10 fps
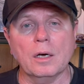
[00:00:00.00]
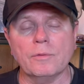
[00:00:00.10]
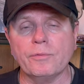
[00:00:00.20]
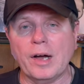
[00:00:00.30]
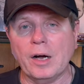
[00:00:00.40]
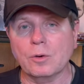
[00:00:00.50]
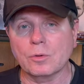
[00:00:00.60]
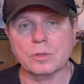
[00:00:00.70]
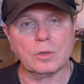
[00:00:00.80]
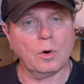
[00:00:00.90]

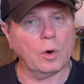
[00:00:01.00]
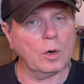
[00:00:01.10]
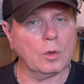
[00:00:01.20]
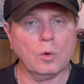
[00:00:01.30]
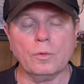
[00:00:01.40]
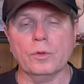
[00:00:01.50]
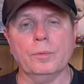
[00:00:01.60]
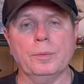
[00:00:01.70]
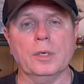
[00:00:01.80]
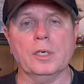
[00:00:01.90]
found all over the
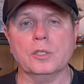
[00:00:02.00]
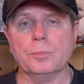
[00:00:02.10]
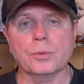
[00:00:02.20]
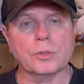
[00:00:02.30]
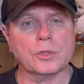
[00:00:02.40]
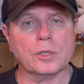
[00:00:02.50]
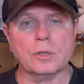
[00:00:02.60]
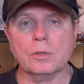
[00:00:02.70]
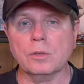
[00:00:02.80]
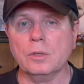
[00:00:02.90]
place:
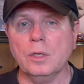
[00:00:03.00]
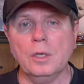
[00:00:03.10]
Brazil,